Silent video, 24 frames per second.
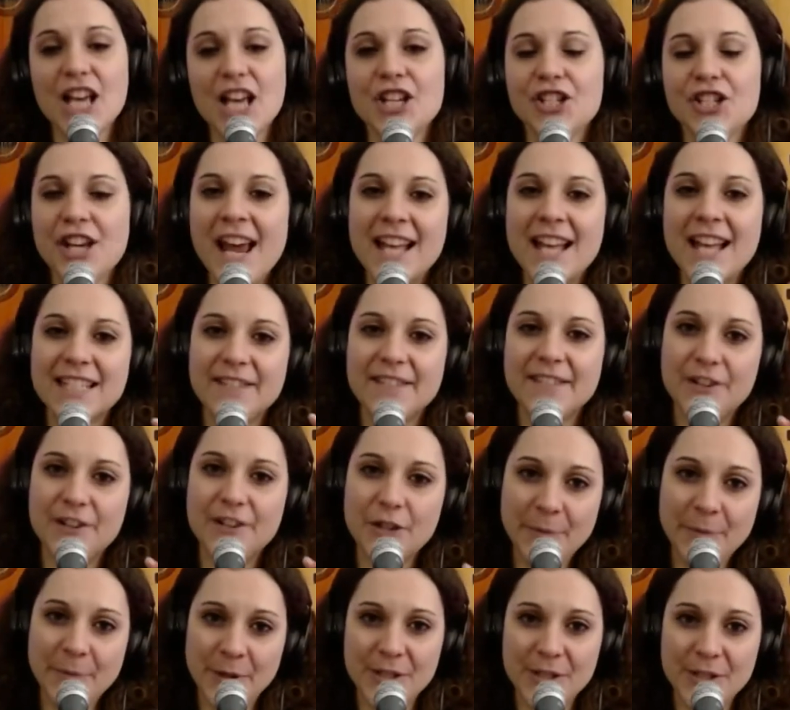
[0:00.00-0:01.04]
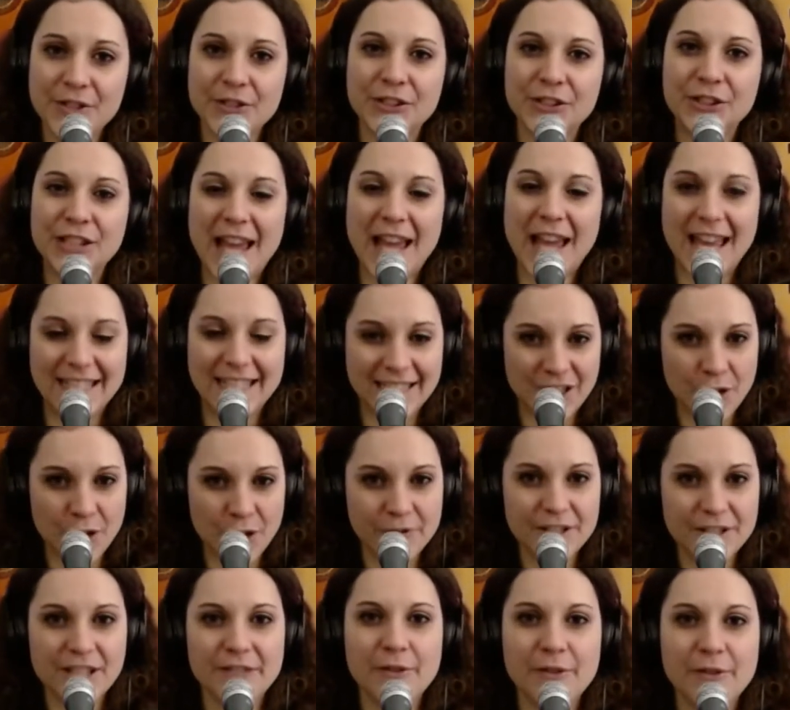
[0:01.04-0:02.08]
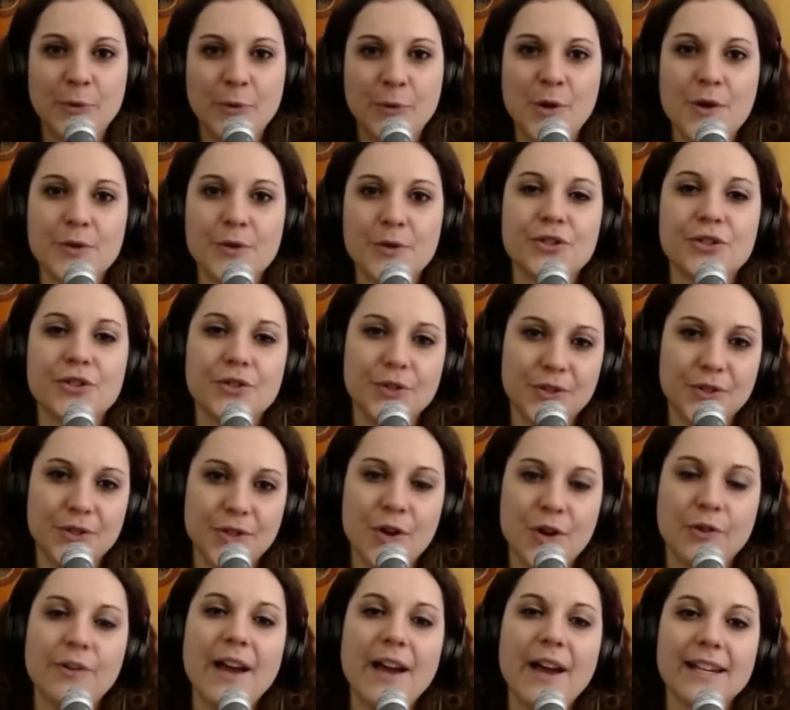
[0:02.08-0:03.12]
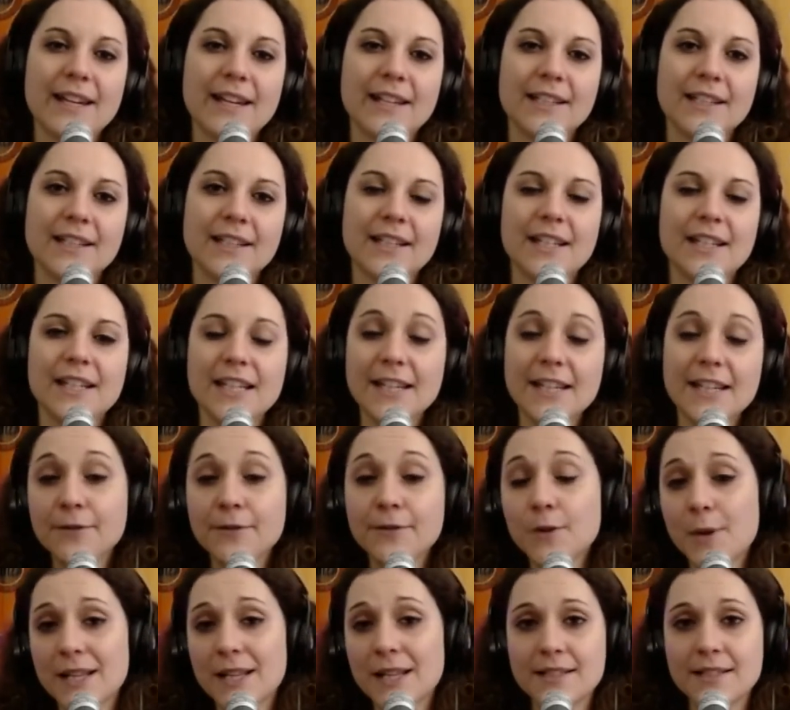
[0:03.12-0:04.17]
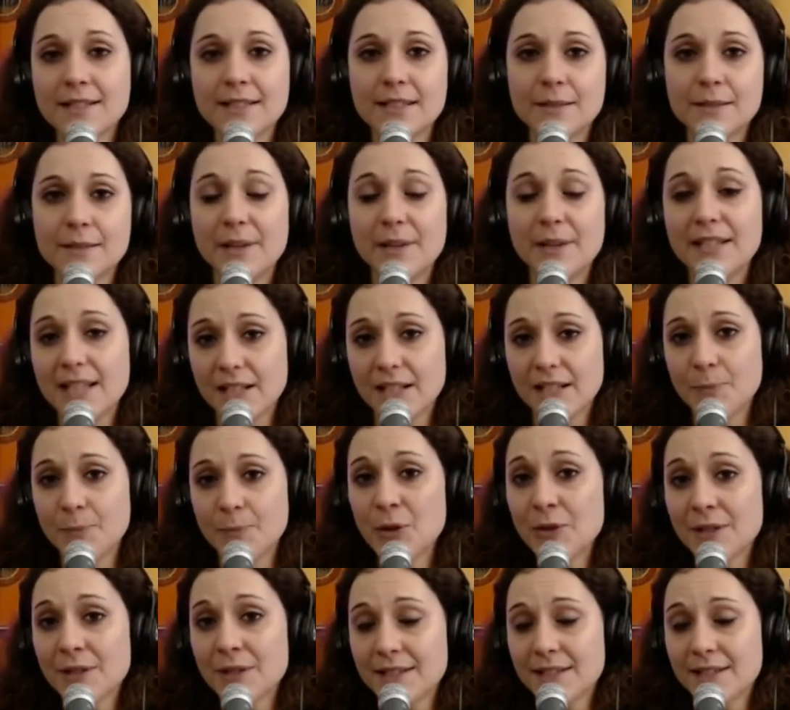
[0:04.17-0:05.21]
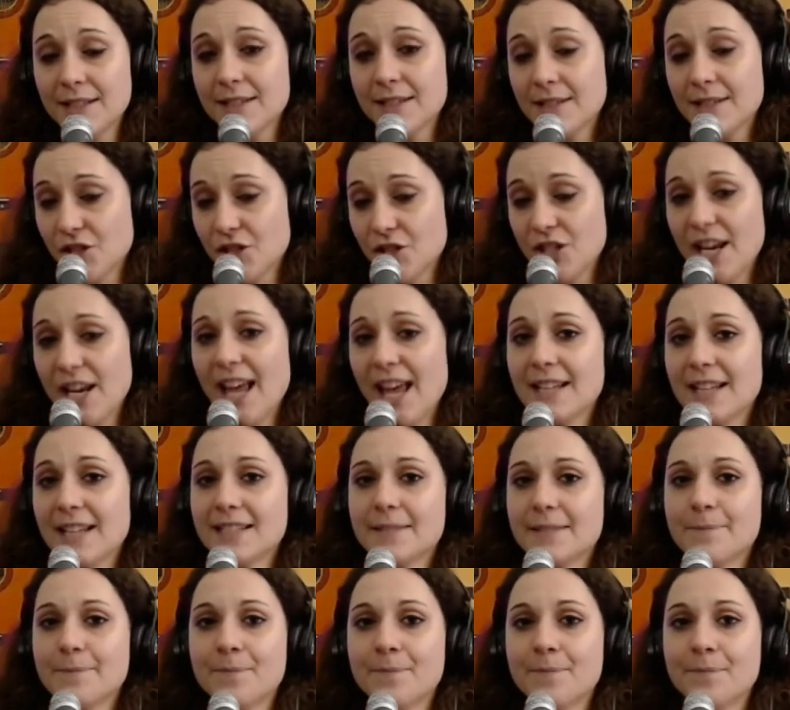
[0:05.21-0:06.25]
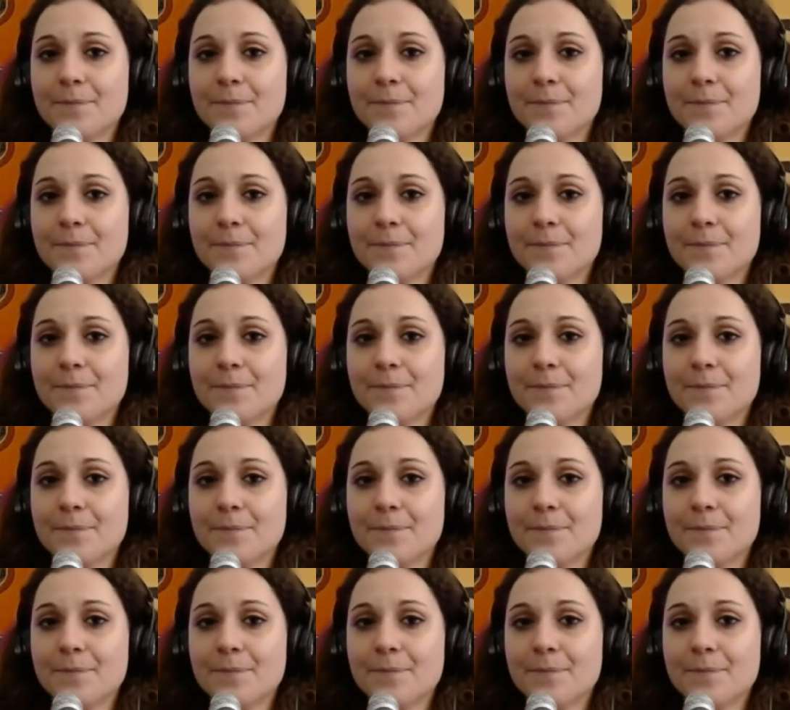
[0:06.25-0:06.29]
She has a very personal and innovative approach to songwriting, influenced by the experiences she had.